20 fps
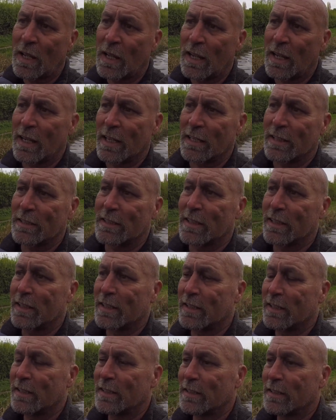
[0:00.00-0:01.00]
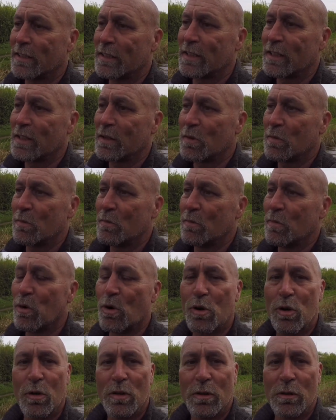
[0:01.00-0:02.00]
and
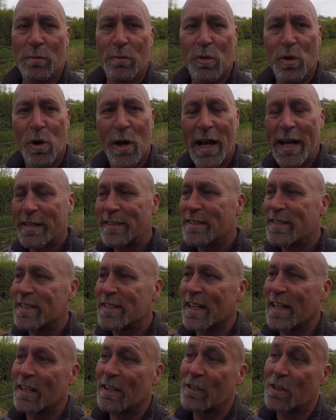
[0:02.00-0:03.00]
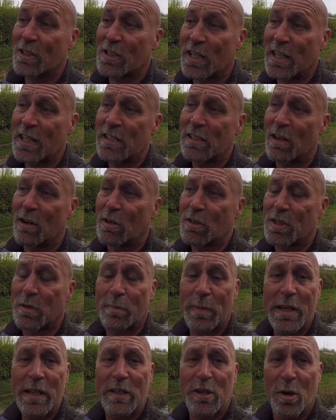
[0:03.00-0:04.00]
more hands now, because these locks are
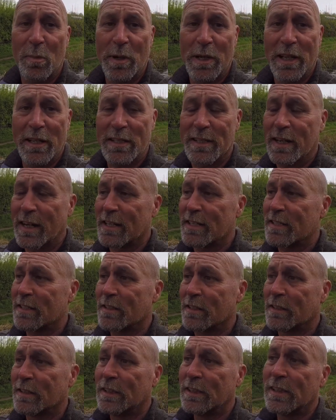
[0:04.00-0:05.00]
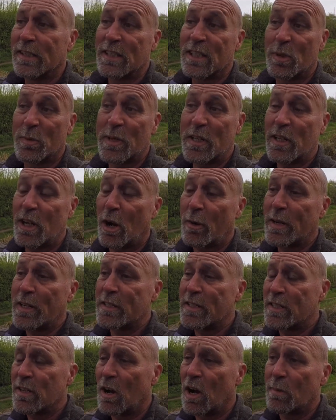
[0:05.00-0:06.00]
big coming into Leicester, so we can go
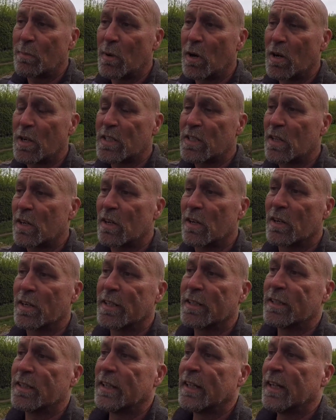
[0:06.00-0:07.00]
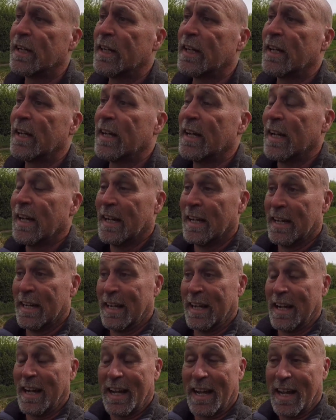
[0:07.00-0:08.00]
in side by side.
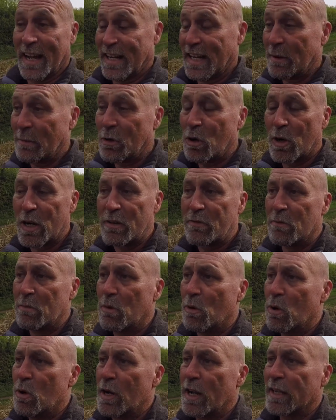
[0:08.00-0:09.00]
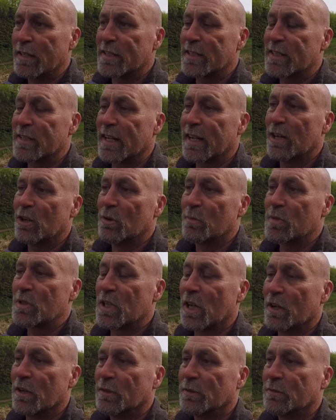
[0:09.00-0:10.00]
And now we've got even more hands to help,
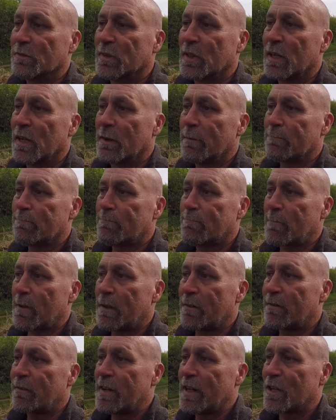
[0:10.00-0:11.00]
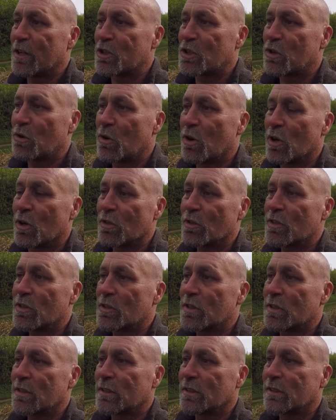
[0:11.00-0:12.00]
so fingers crossed
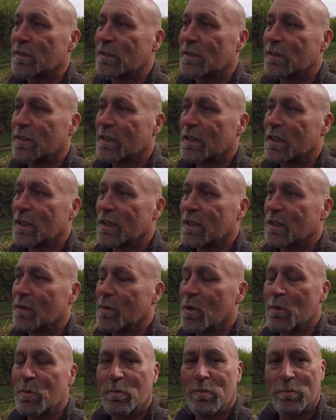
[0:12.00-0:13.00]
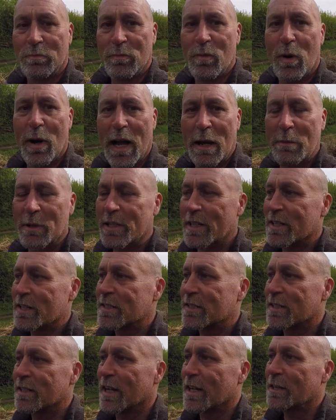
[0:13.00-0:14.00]
we'll hammer this
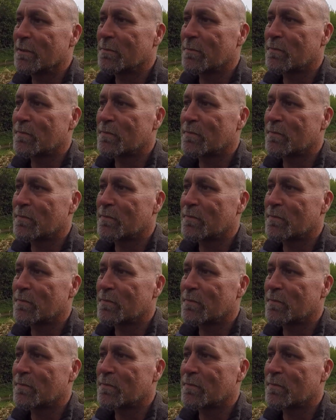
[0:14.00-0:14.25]
today.